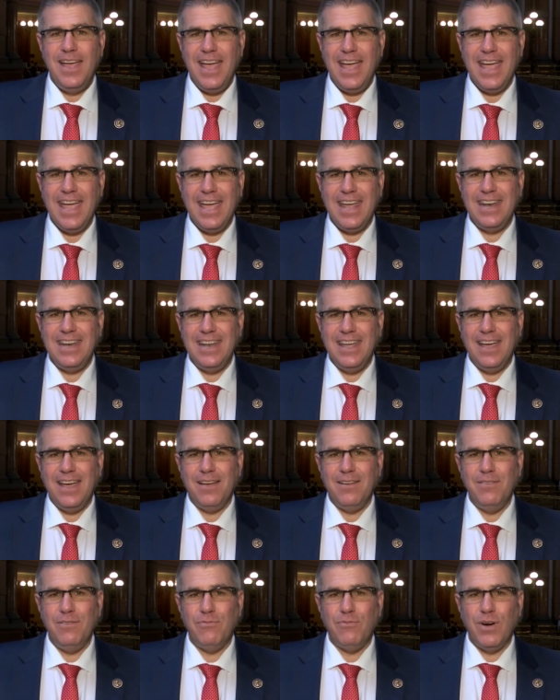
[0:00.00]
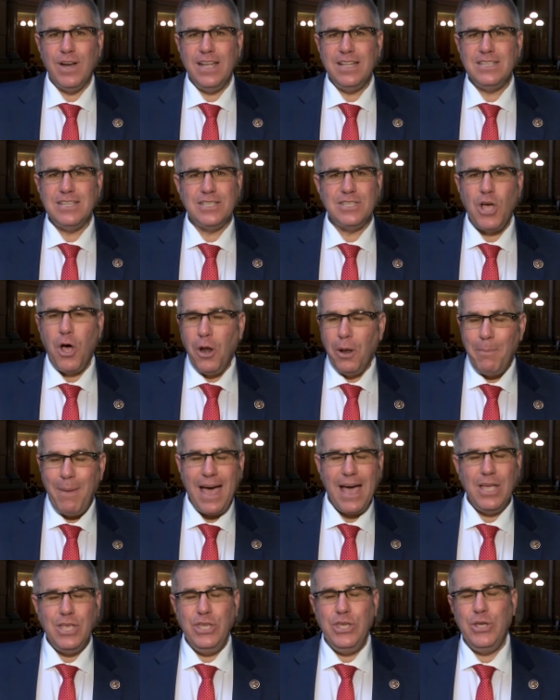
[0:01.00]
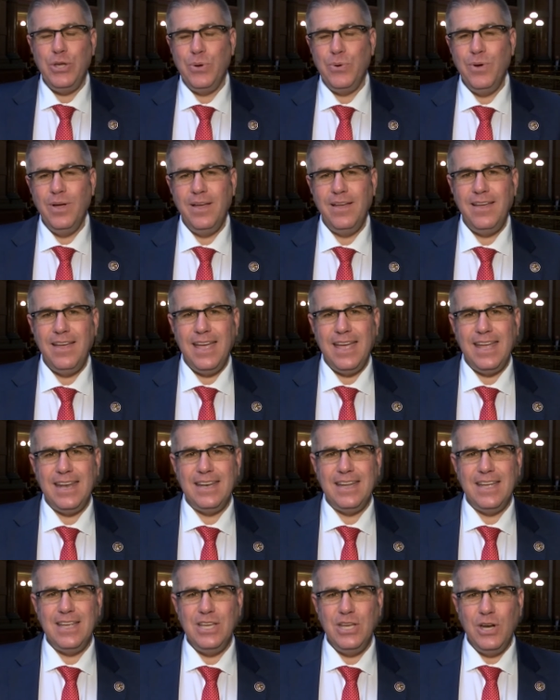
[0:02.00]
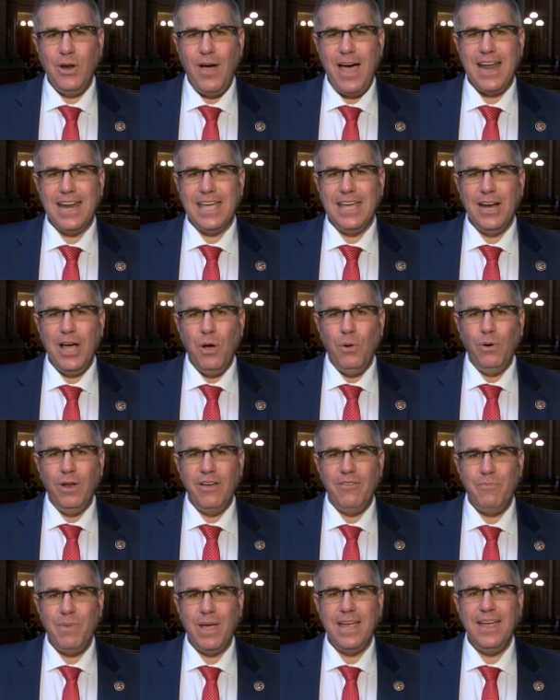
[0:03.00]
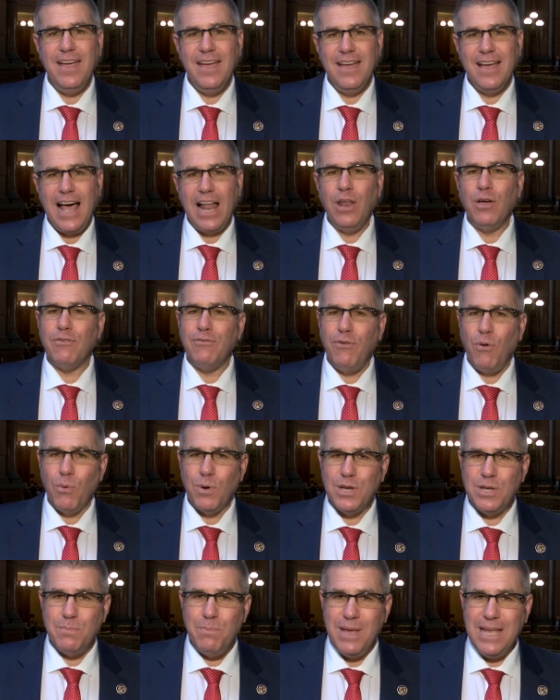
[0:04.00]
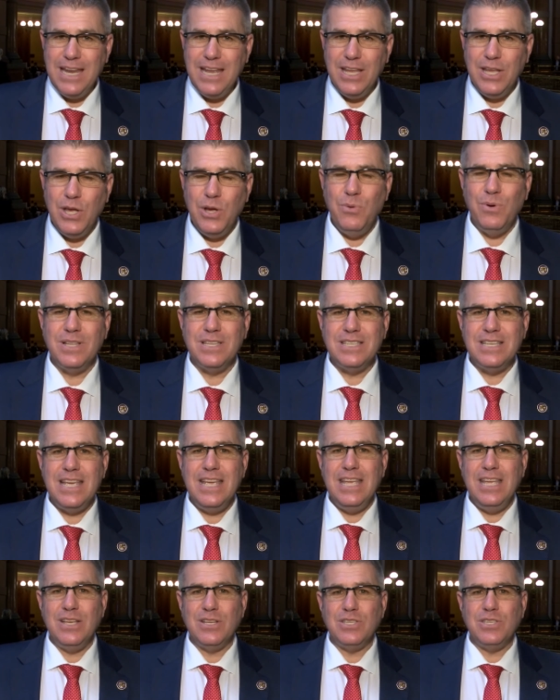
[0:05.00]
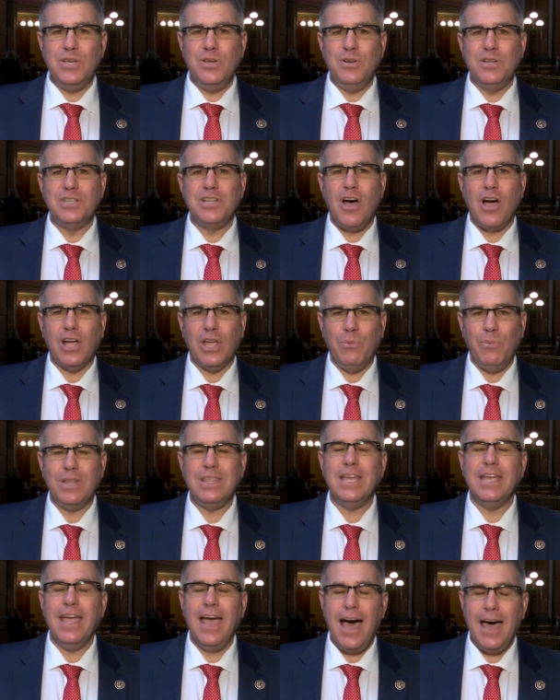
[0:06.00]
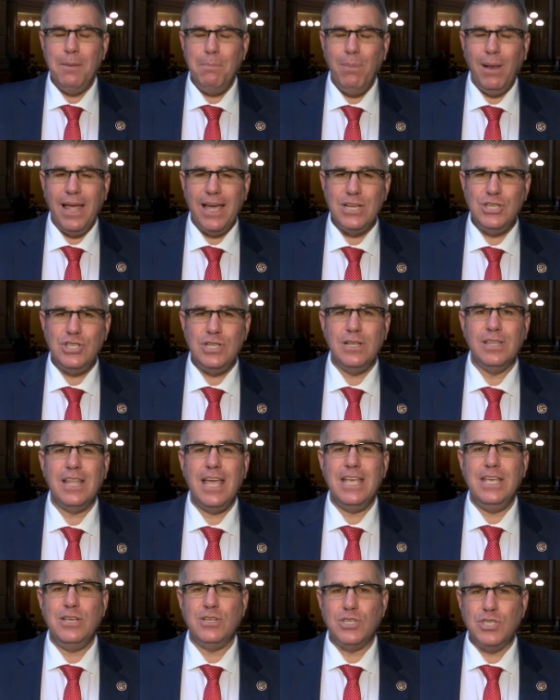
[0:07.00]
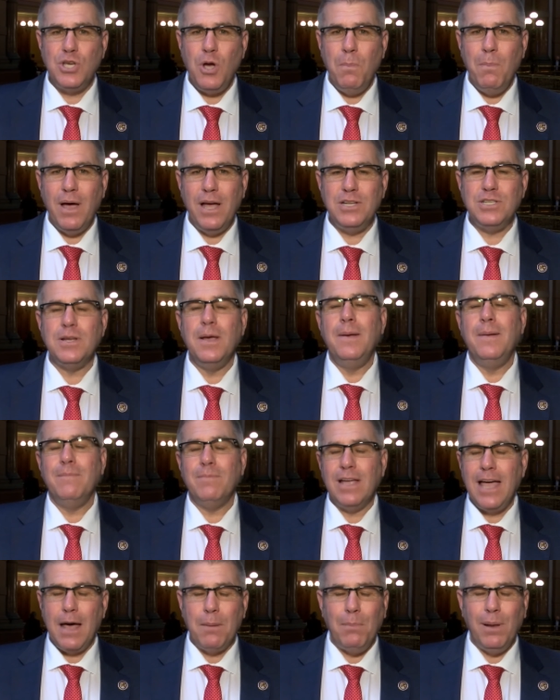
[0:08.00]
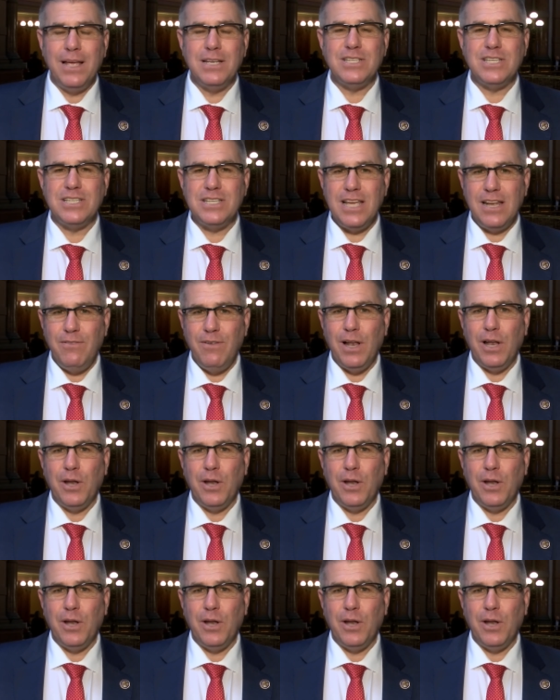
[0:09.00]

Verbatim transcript: And friends, it's all about you, and you know how to get a hold of me. I look forward to meeting you and seeing you soon and talking with you. God bless you. Thank you so much. God bless the state of